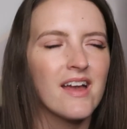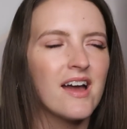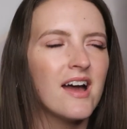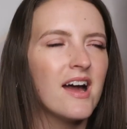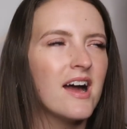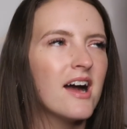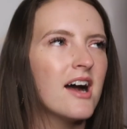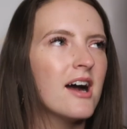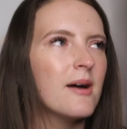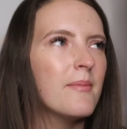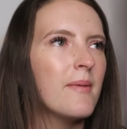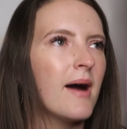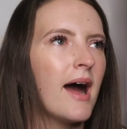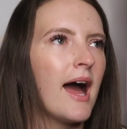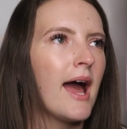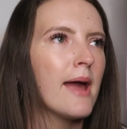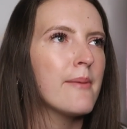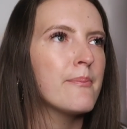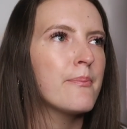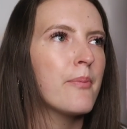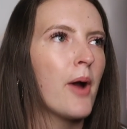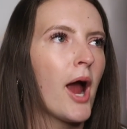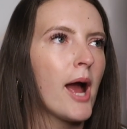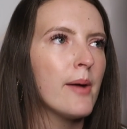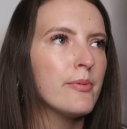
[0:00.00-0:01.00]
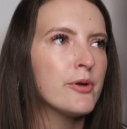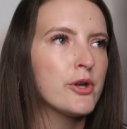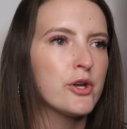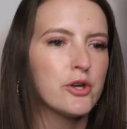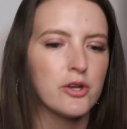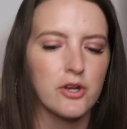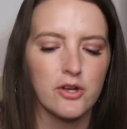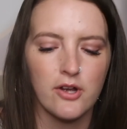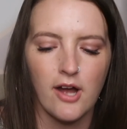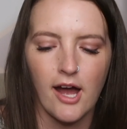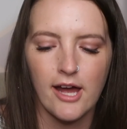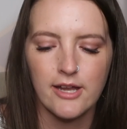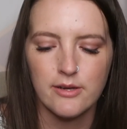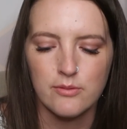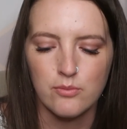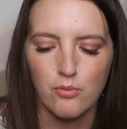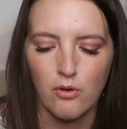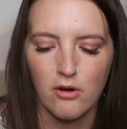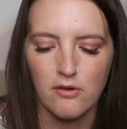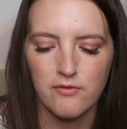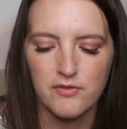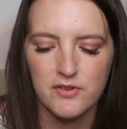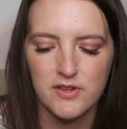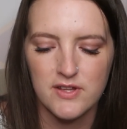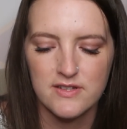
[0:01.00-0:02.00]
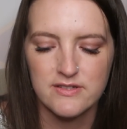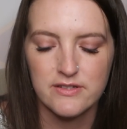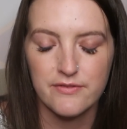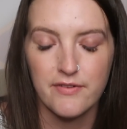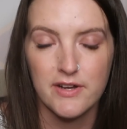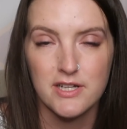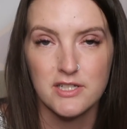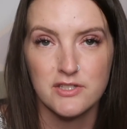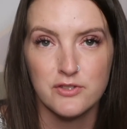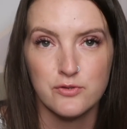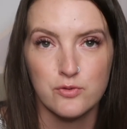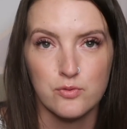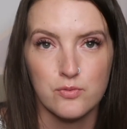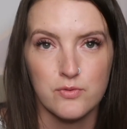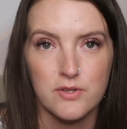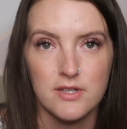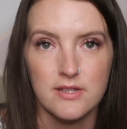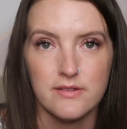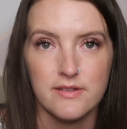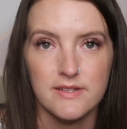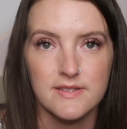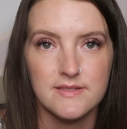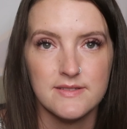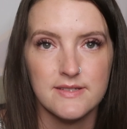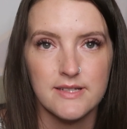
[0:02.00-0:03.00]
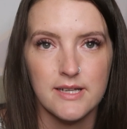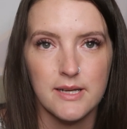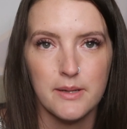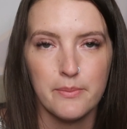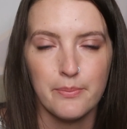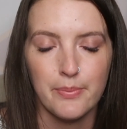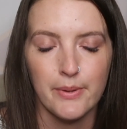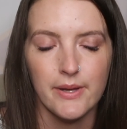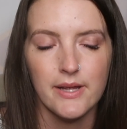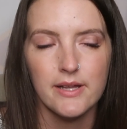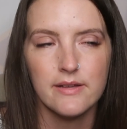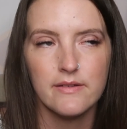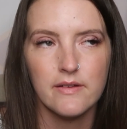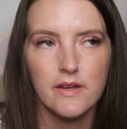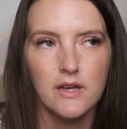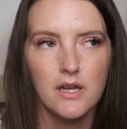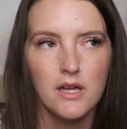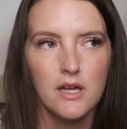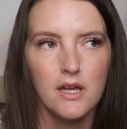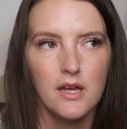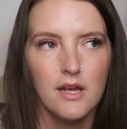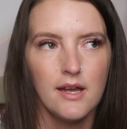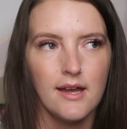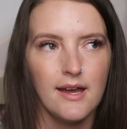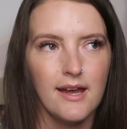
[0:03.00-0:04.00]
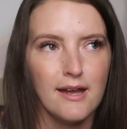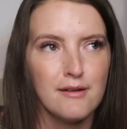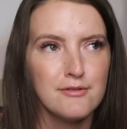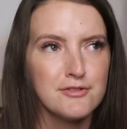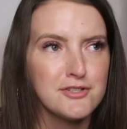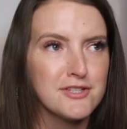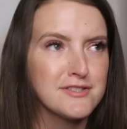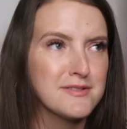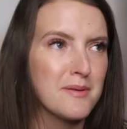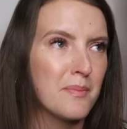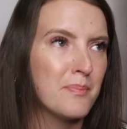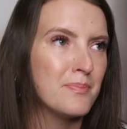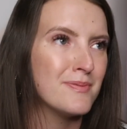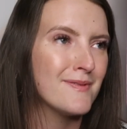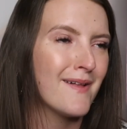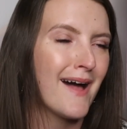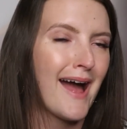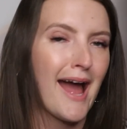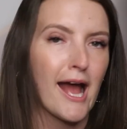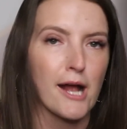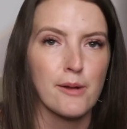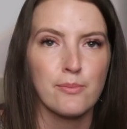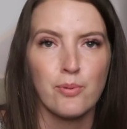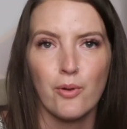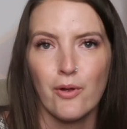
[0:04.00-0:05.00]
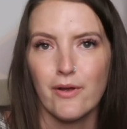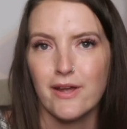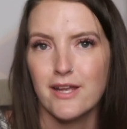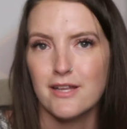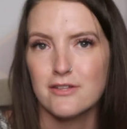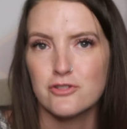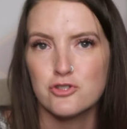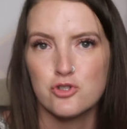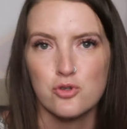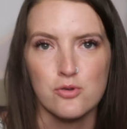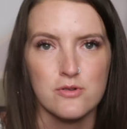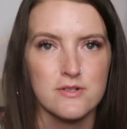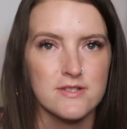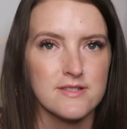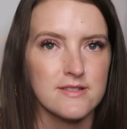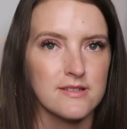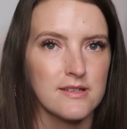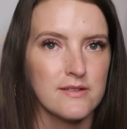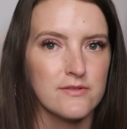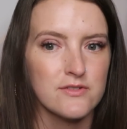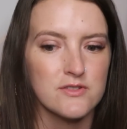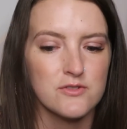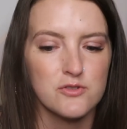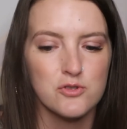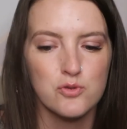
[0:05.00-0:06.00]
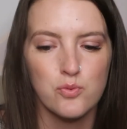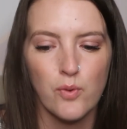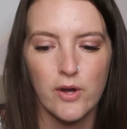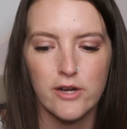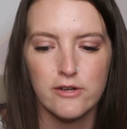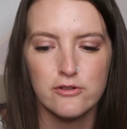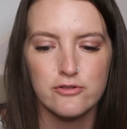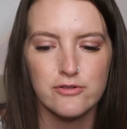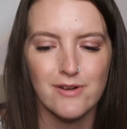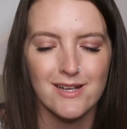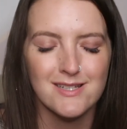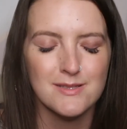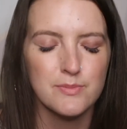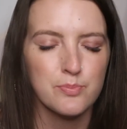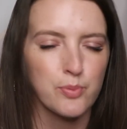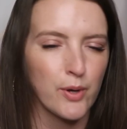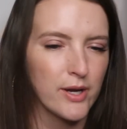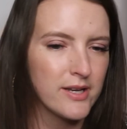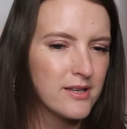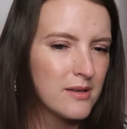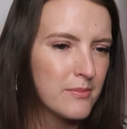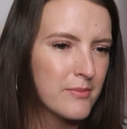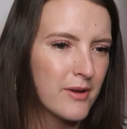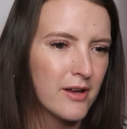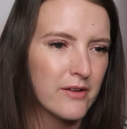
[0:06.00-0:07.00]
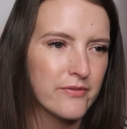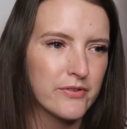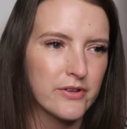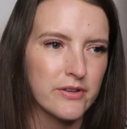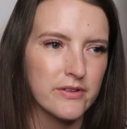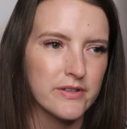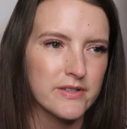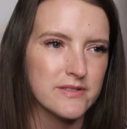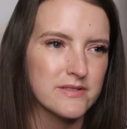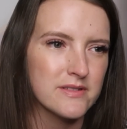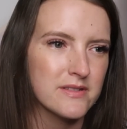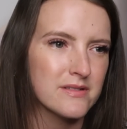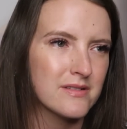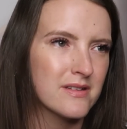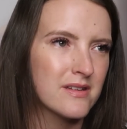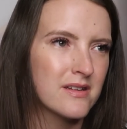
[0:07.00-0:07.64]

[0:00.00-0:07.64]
I probably could have gotten more for this if I just relisted it, but it was just a black plain short sleeve sweater dress. Brandy Melville is,